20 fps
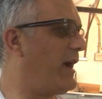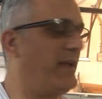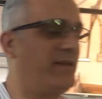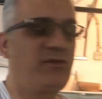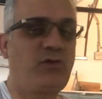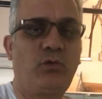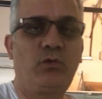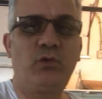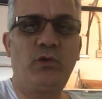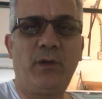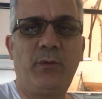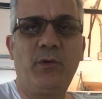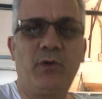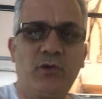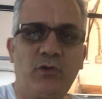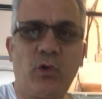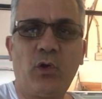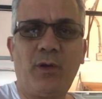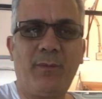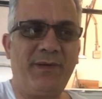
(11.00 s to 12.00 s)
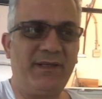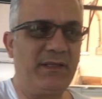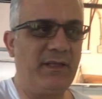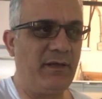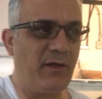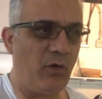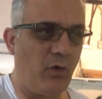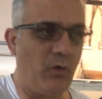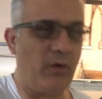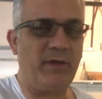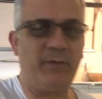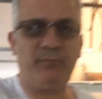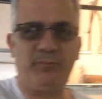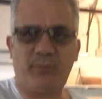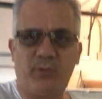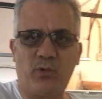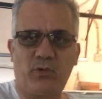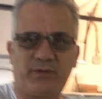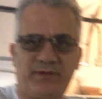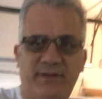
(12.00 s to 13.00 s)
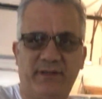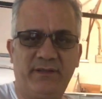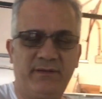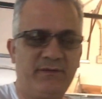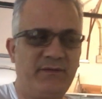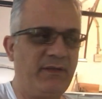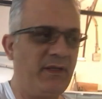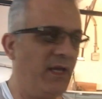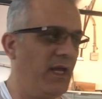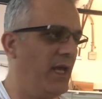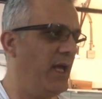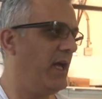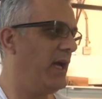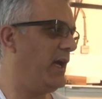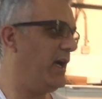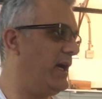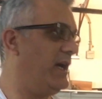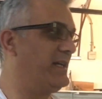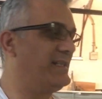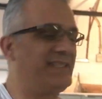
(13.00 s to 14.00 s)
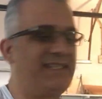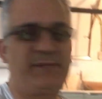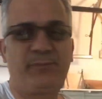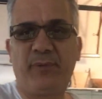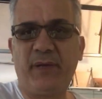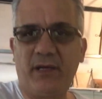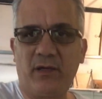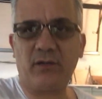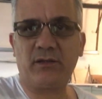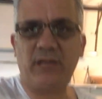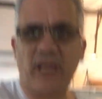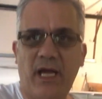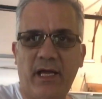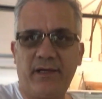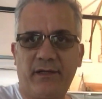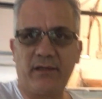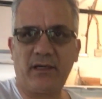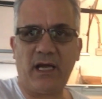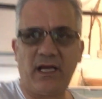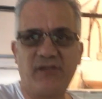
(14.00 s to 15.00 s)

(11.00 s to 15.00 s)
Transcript: right, so today we're going to talk about the all-important uh, spare tire.